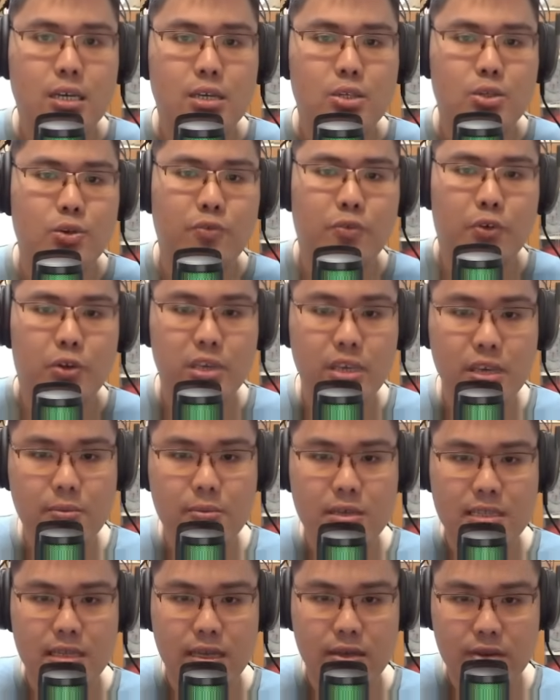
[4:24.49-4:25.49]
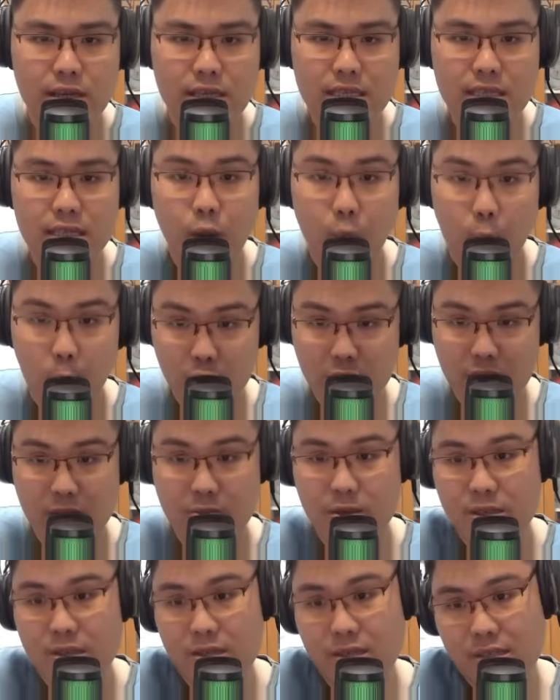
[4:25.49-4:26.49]
So for him, it's like you can see the whole
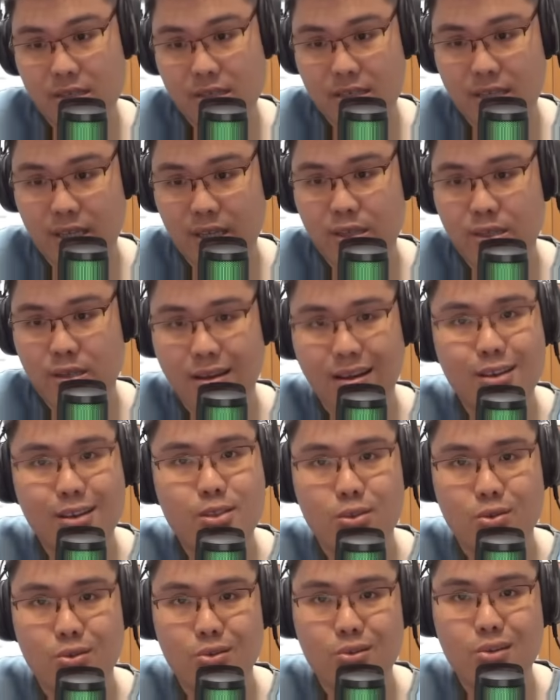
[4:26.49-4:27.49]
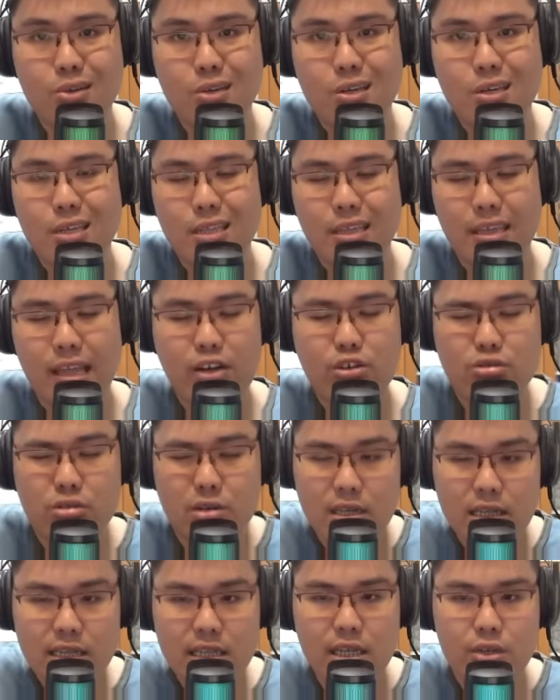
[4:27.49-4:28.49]
team is 6 star. So
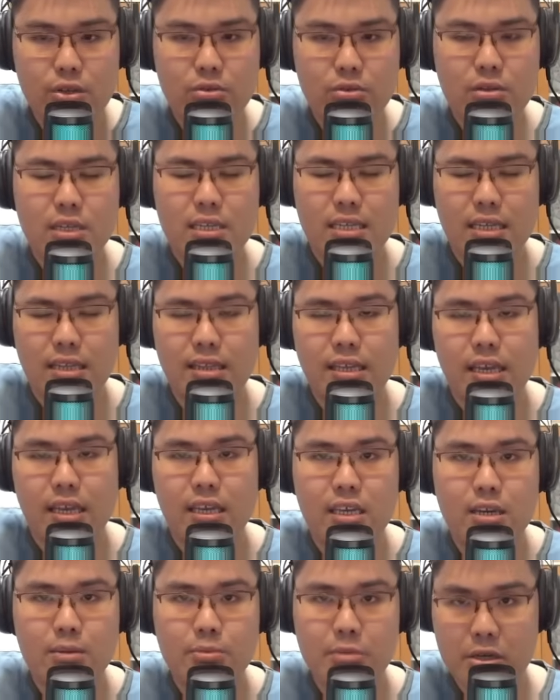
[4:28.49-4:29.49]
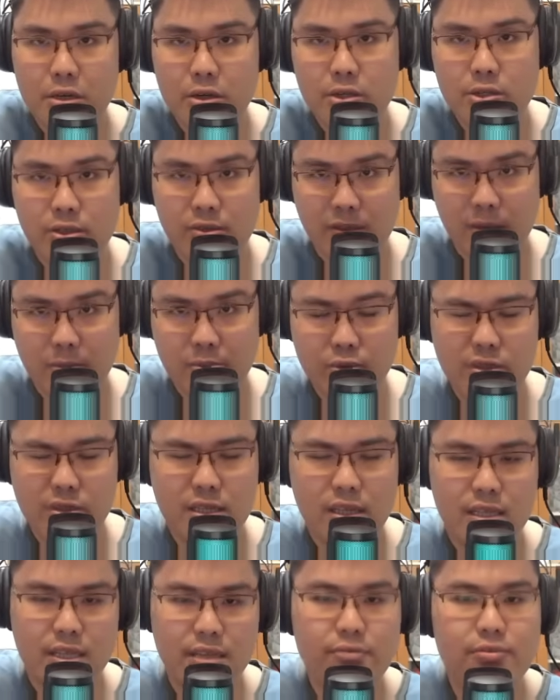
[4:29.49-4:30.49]
naturally the units are tankier because of the
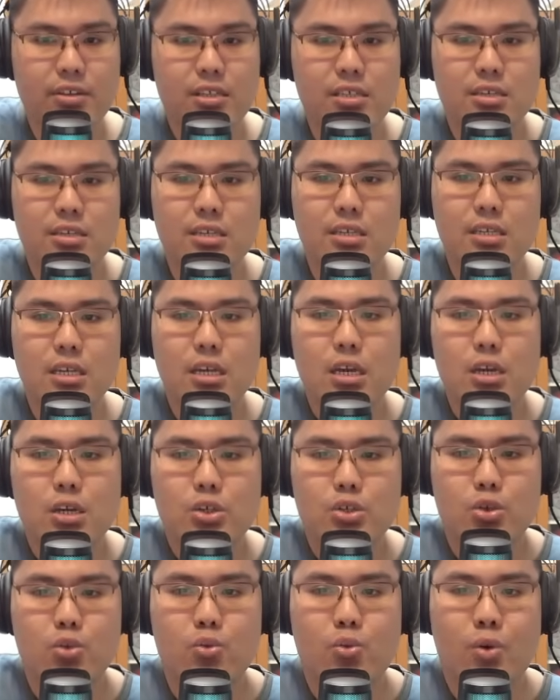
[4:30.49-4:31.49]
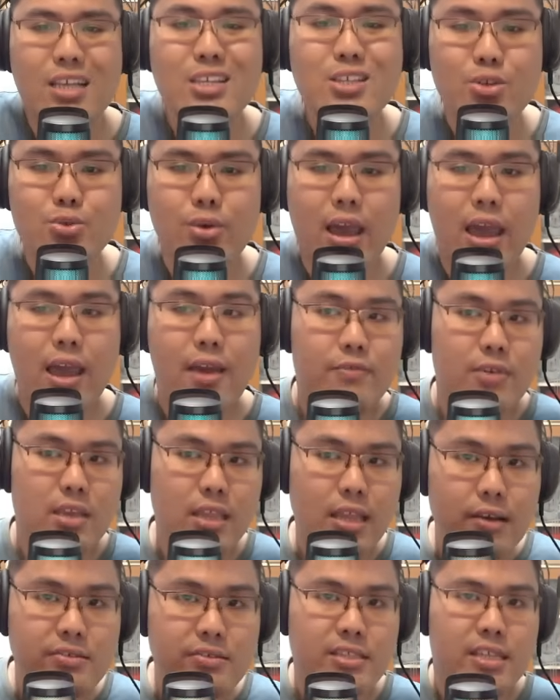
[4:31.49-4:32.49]
boosted defenses. So once you have
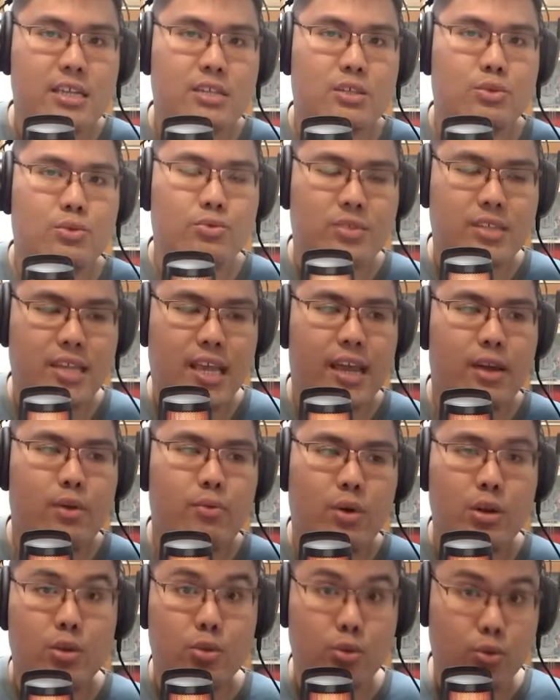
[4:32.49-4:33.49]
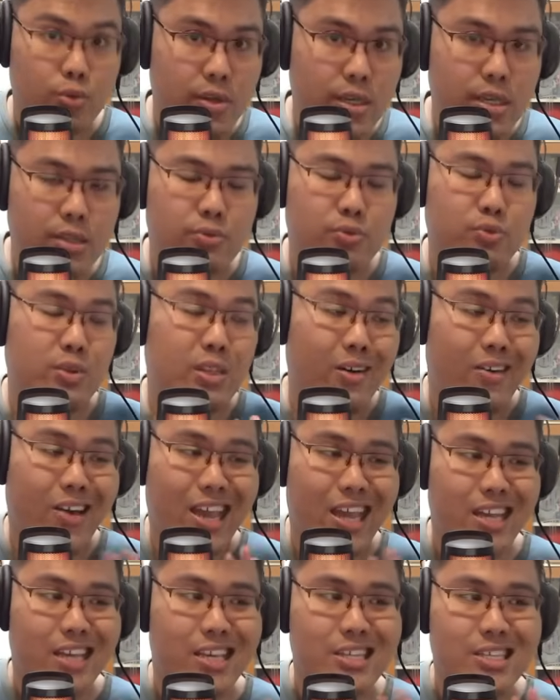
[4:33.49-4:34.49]
enough stats to tank 1 or 2 hits without
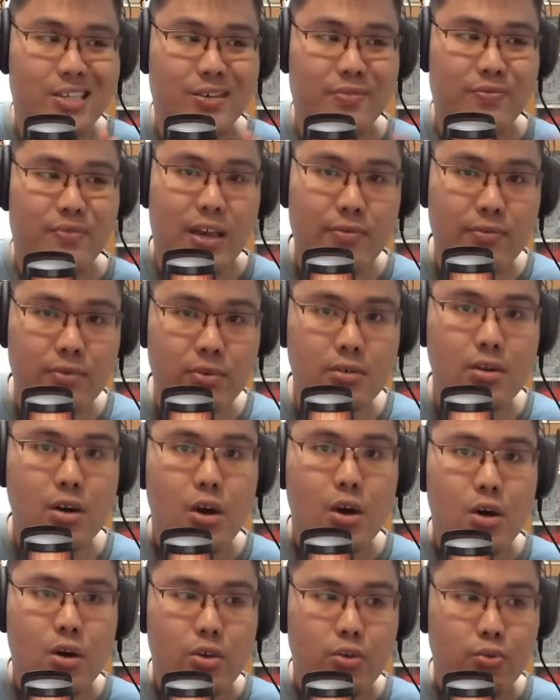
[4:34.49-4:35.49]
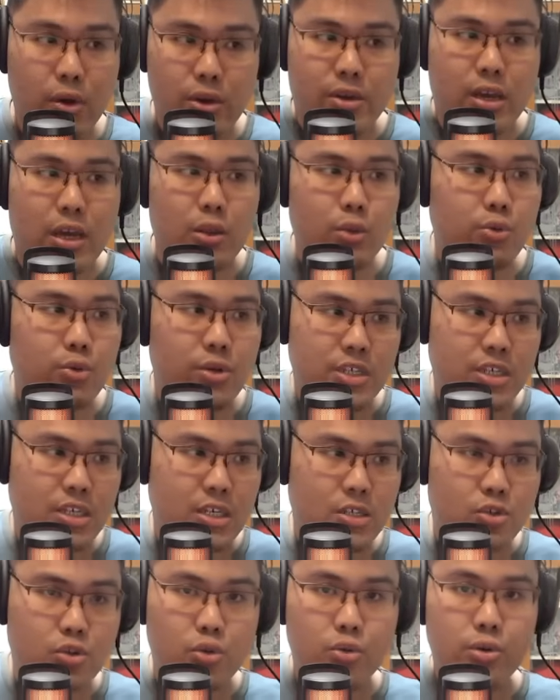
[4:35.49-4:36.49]
any survival, what you can do is
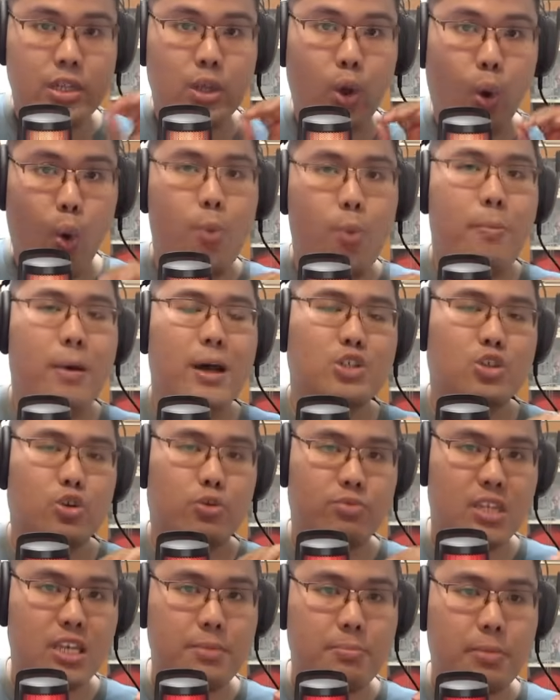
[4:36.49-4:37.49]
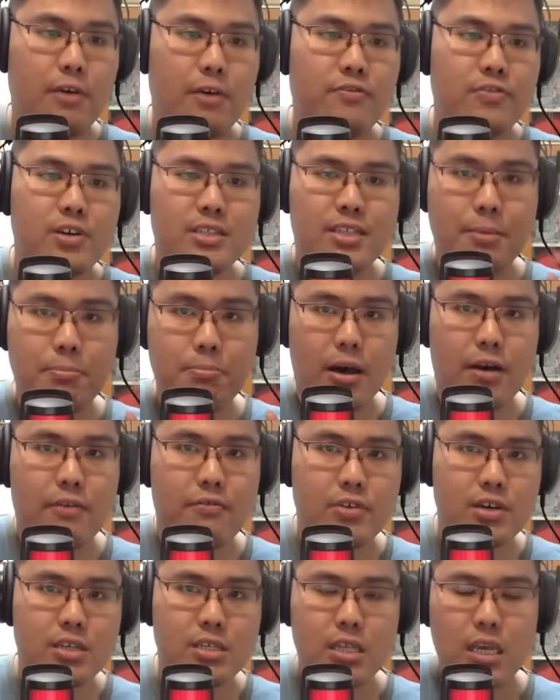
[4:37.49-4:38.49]
just throw in a whole bunch of debuffers and
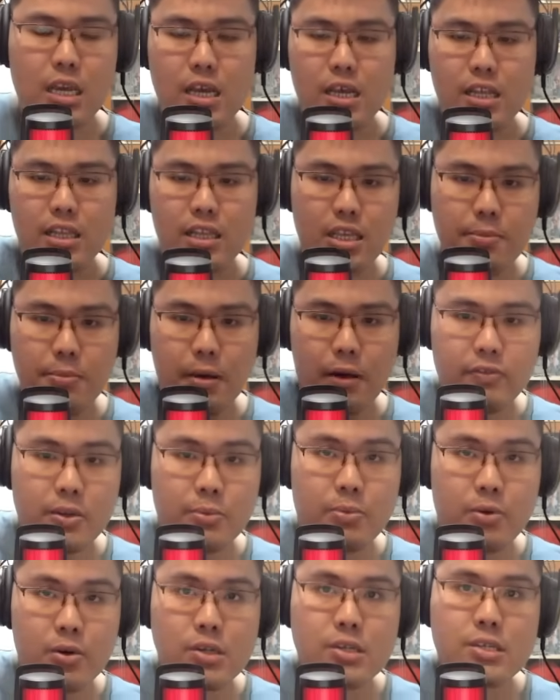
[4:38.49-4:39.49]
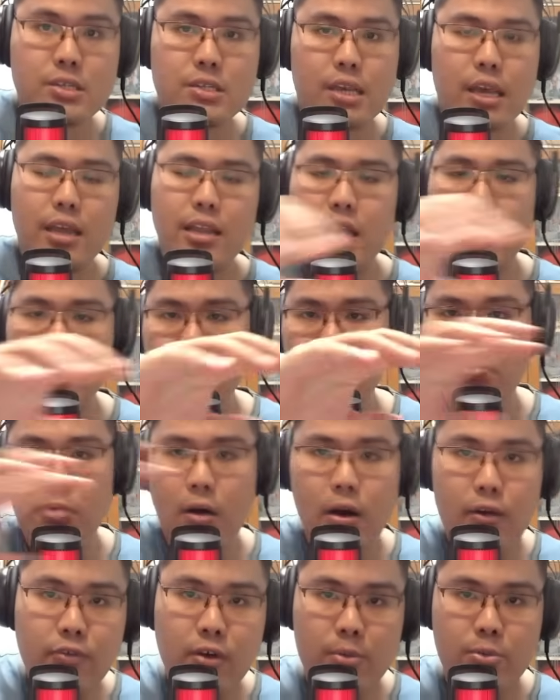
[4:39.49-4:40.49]
buffers, debuff the boss, and then you
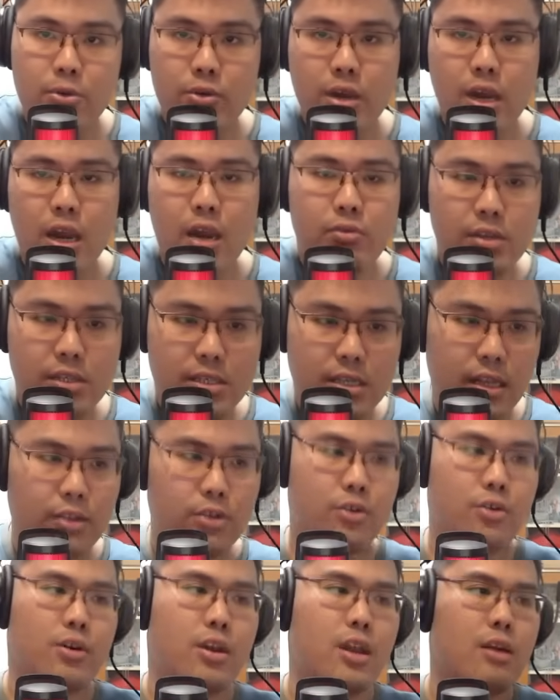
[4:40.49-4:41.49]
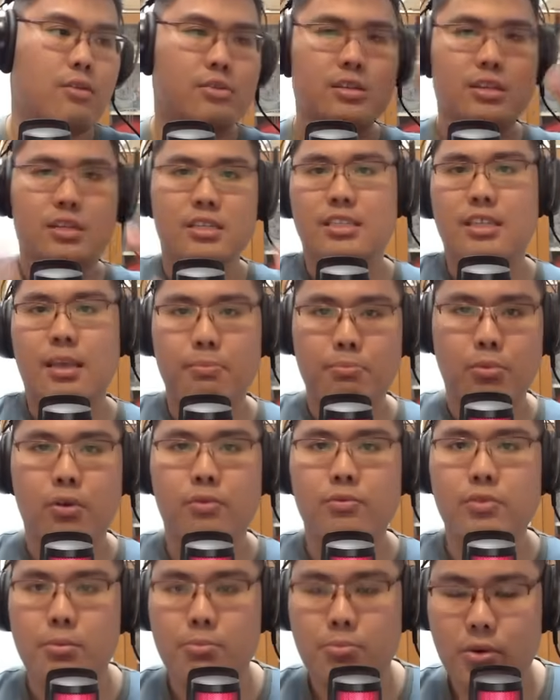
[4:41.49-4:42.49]
buff up your carries, and then your carry just snap
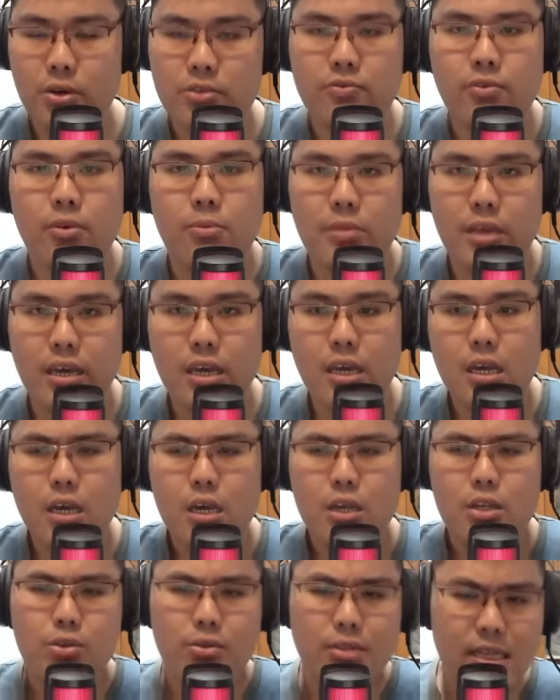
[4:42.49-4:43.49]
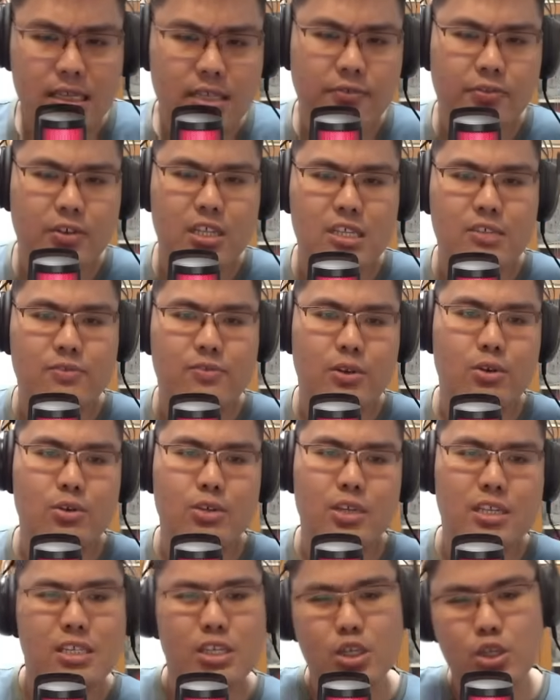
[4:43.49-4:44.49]
off the boss from there. So that's it for this video.
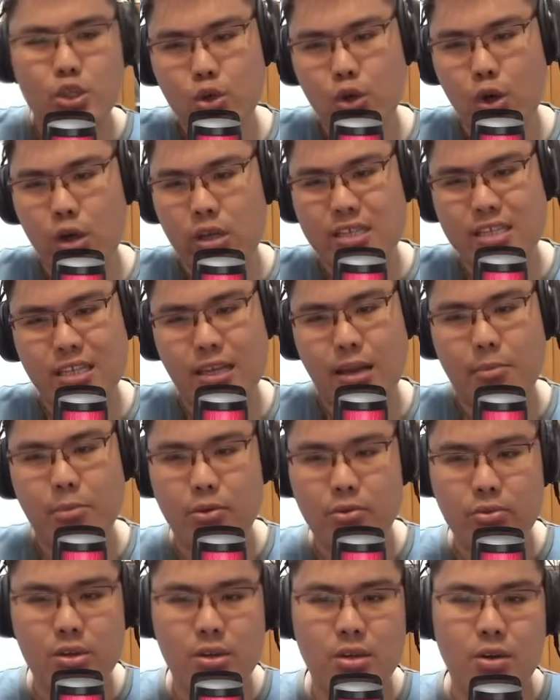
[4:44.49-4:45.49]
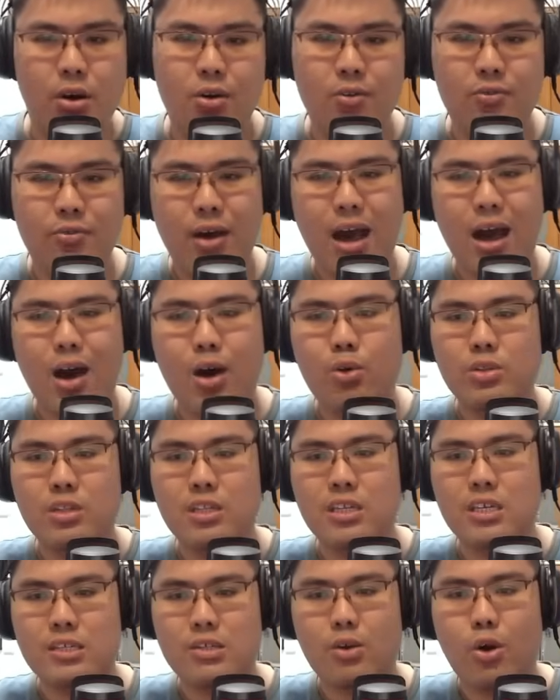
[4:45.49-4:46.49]
Just a short summary of how
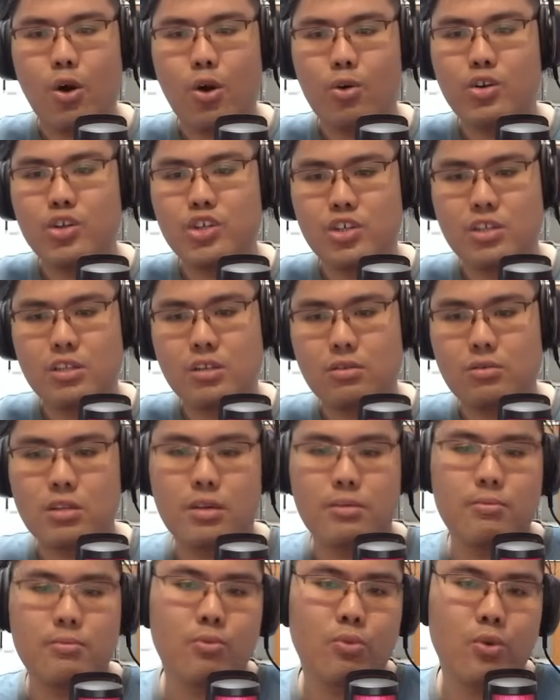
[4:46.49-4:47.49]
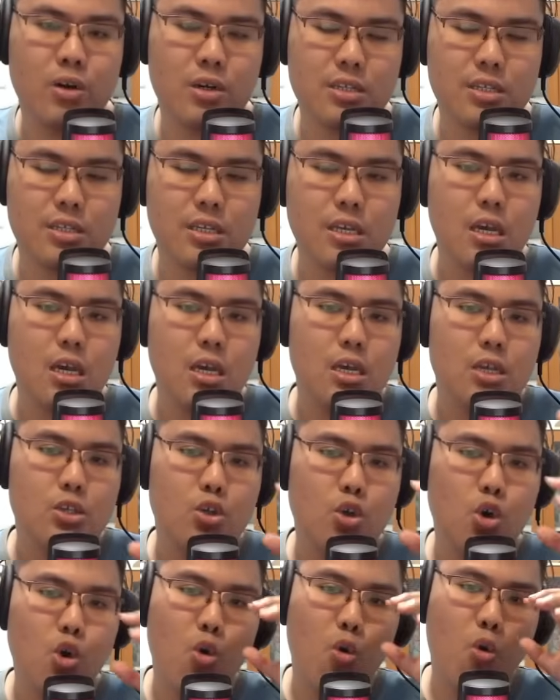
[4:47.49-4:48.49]
this original team works.
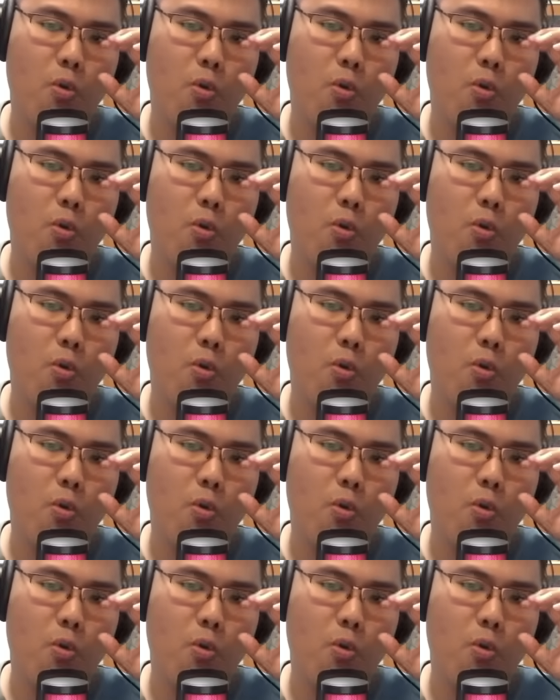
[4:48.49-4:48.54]
So